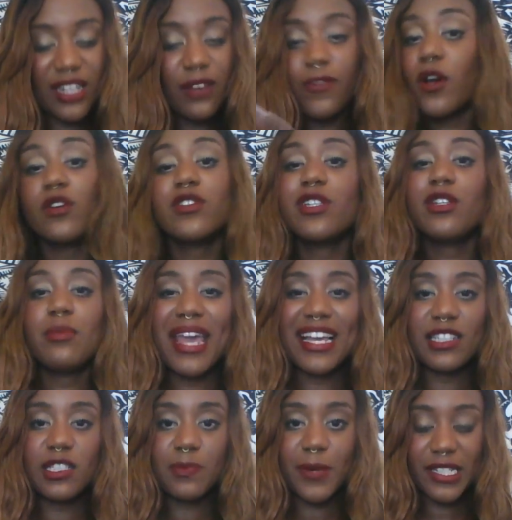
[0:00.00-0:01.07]
difficulty you may
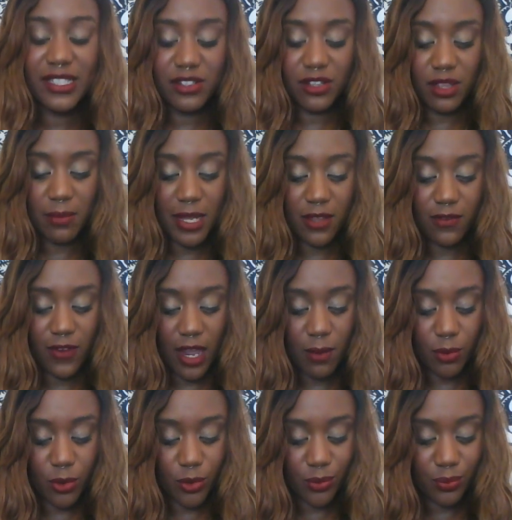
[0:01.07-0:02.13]
experience during the month of
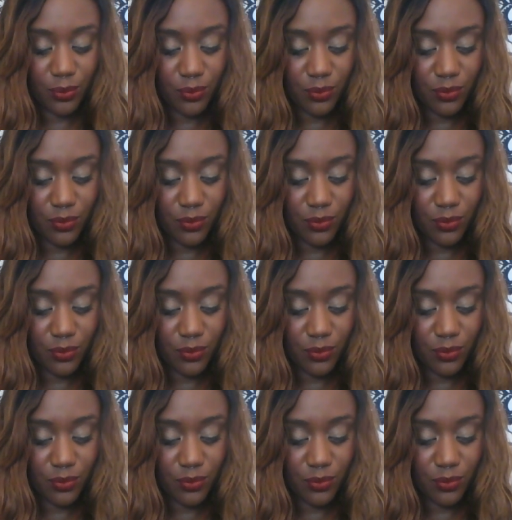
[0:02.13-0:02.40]
April,